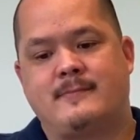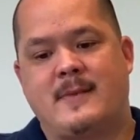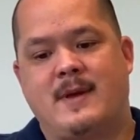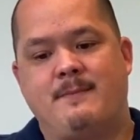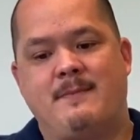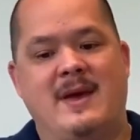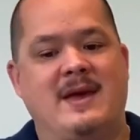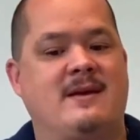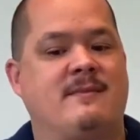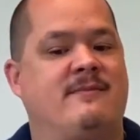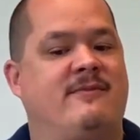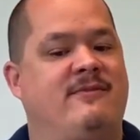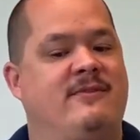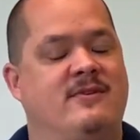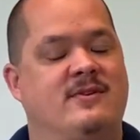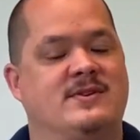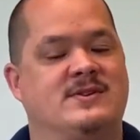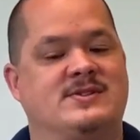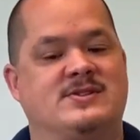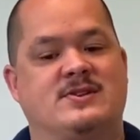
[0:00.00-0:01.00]
make them
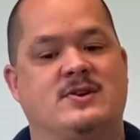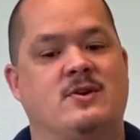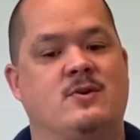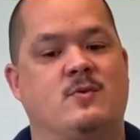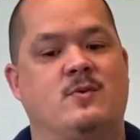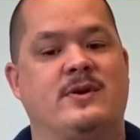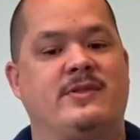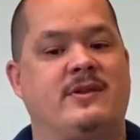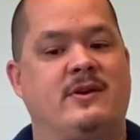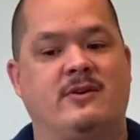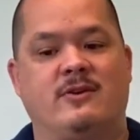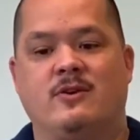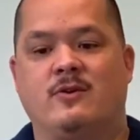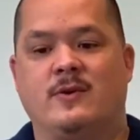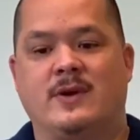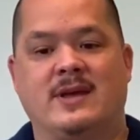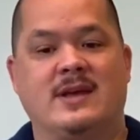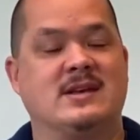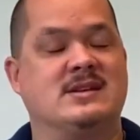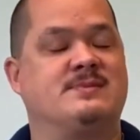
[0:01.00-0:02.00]
feel as though what they're doing
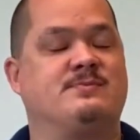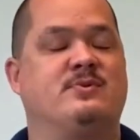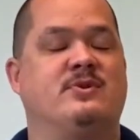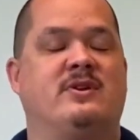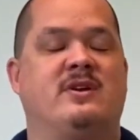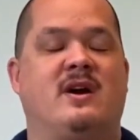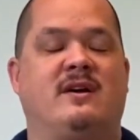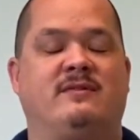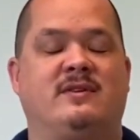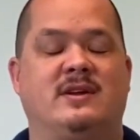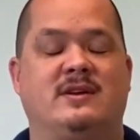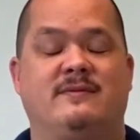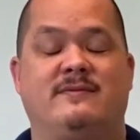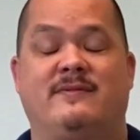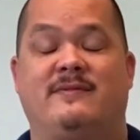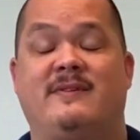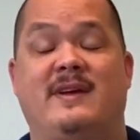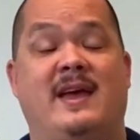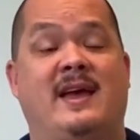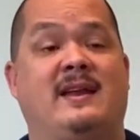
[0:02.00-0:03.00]
is productive
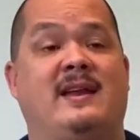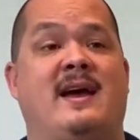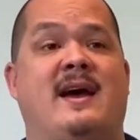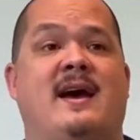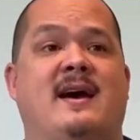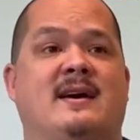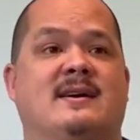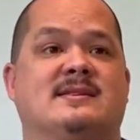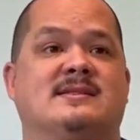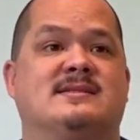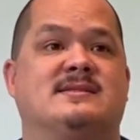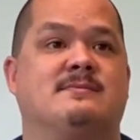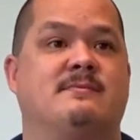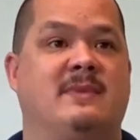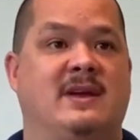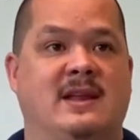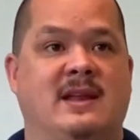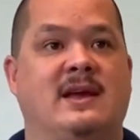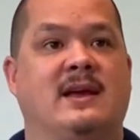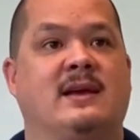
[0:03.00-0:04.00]
and has
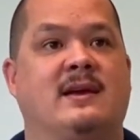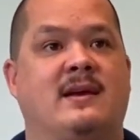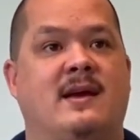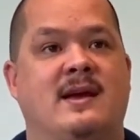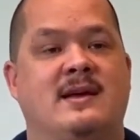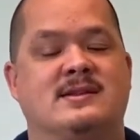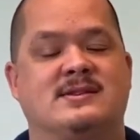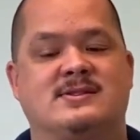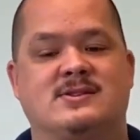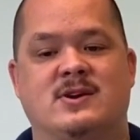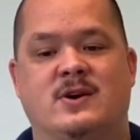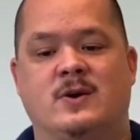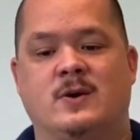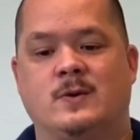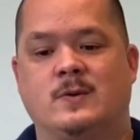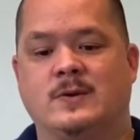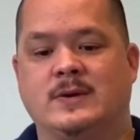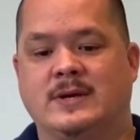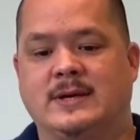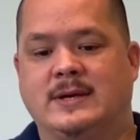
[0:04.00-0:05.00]
meaning. And
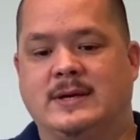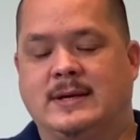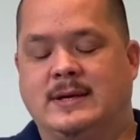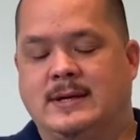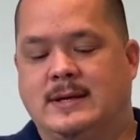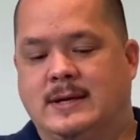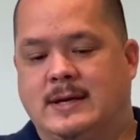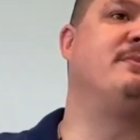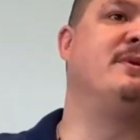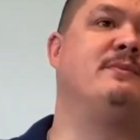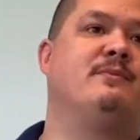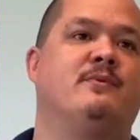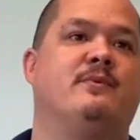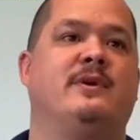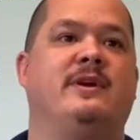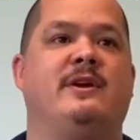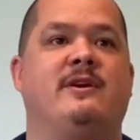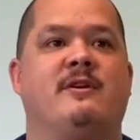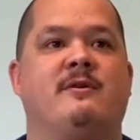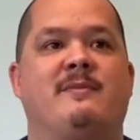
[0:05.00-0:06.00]
so people will
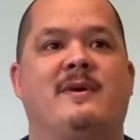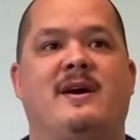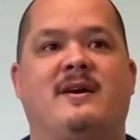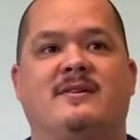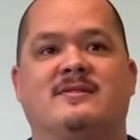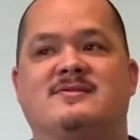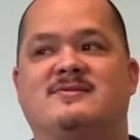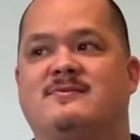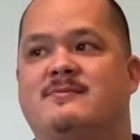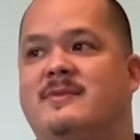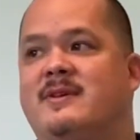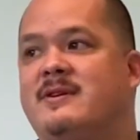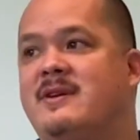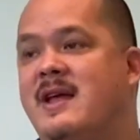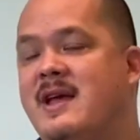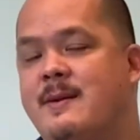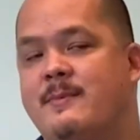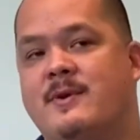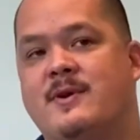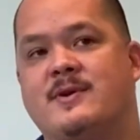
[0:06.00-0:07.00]
hear about us from their
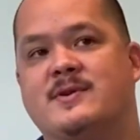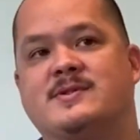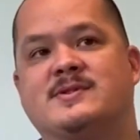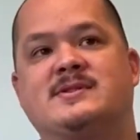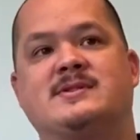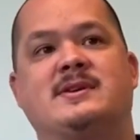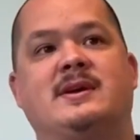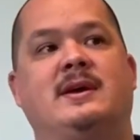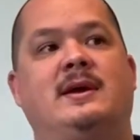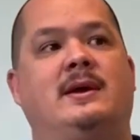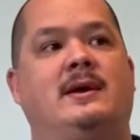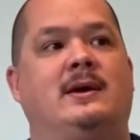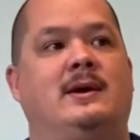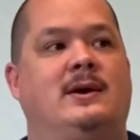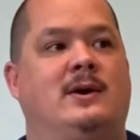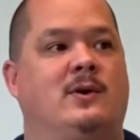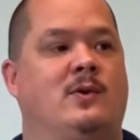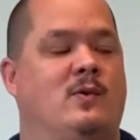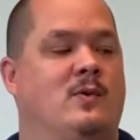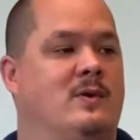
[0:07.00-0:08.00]
neighbors,
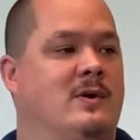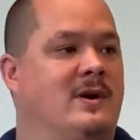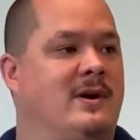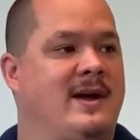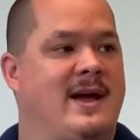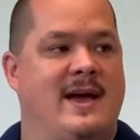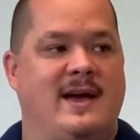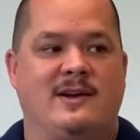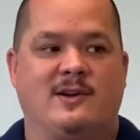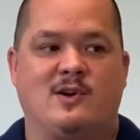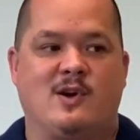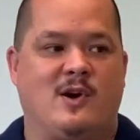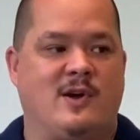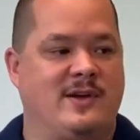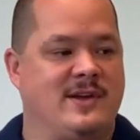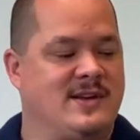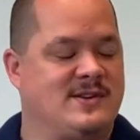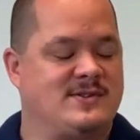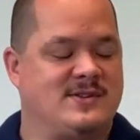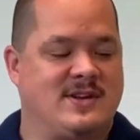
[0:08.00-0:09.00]
or I had a call
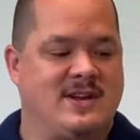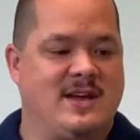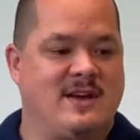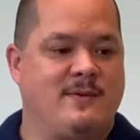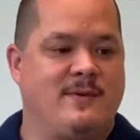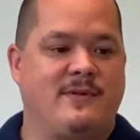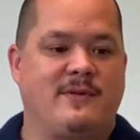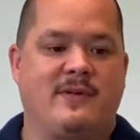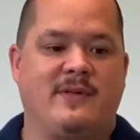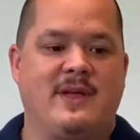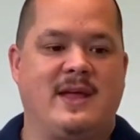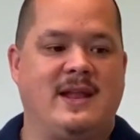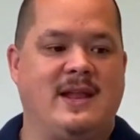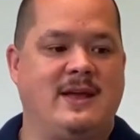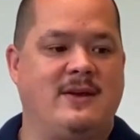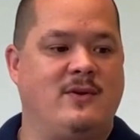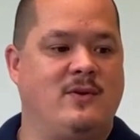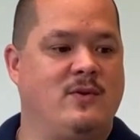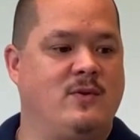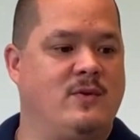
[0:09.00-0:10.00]
yesterday with a lady
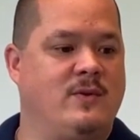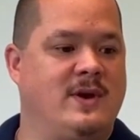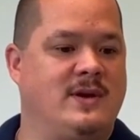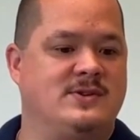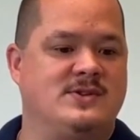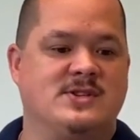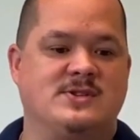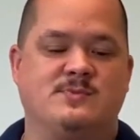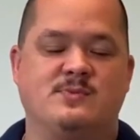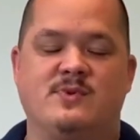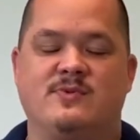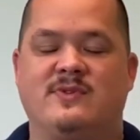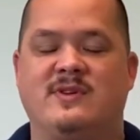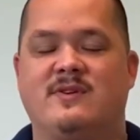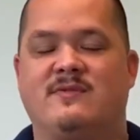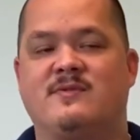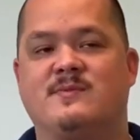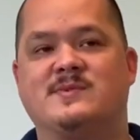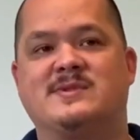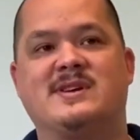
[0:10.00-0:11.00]
who had just moved here
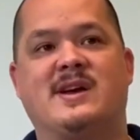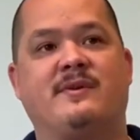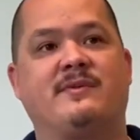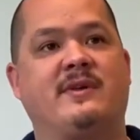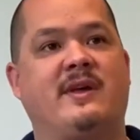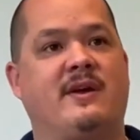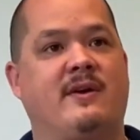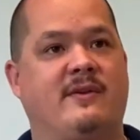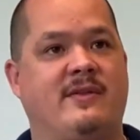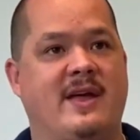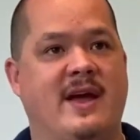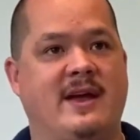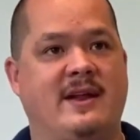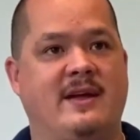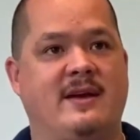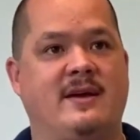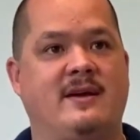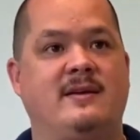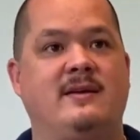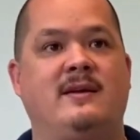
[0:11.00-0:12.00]
from South
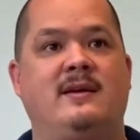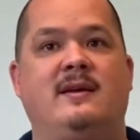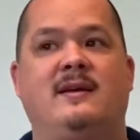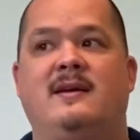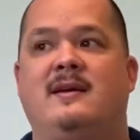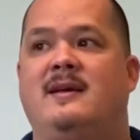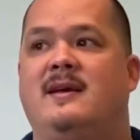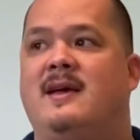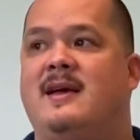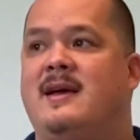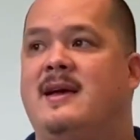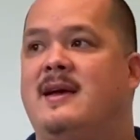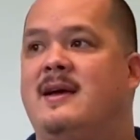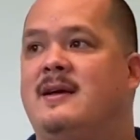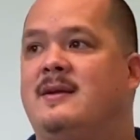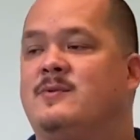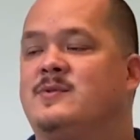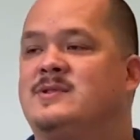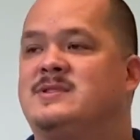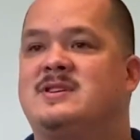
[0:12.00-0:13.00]
Carolina and
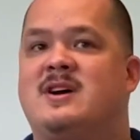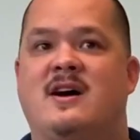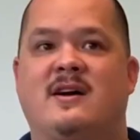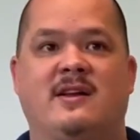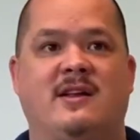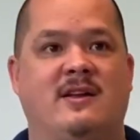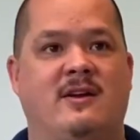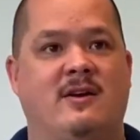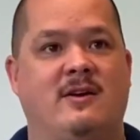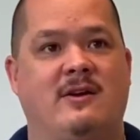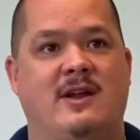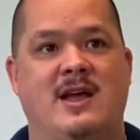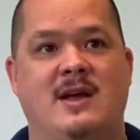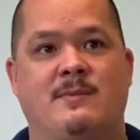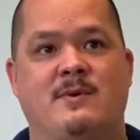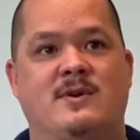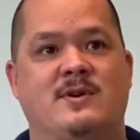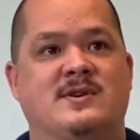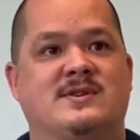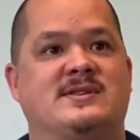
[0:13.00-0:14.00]
was talking to her
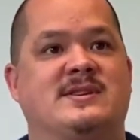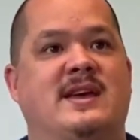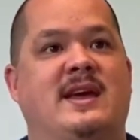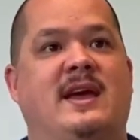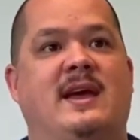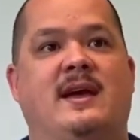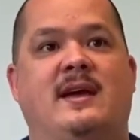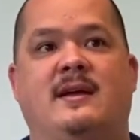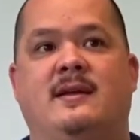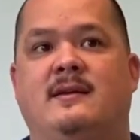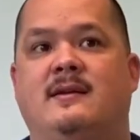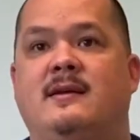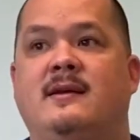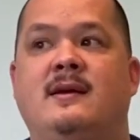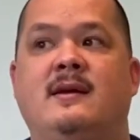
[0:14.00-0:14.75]
neighbors, and